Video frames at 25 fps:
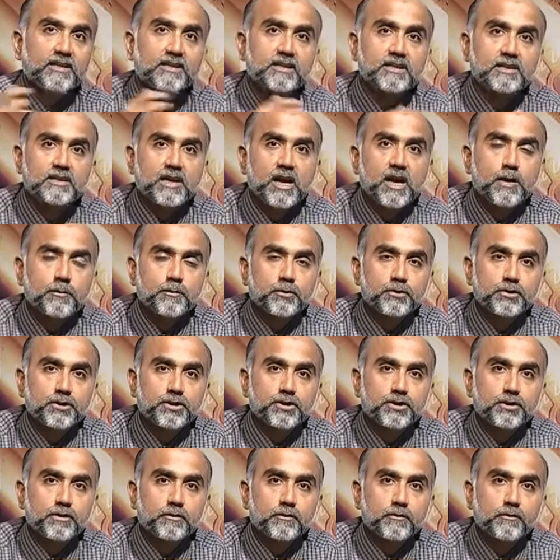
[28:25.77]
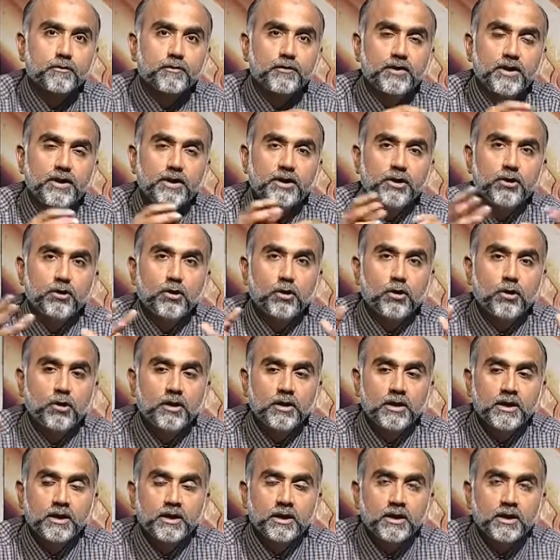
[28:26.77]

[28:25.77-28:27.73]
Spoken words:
star position where your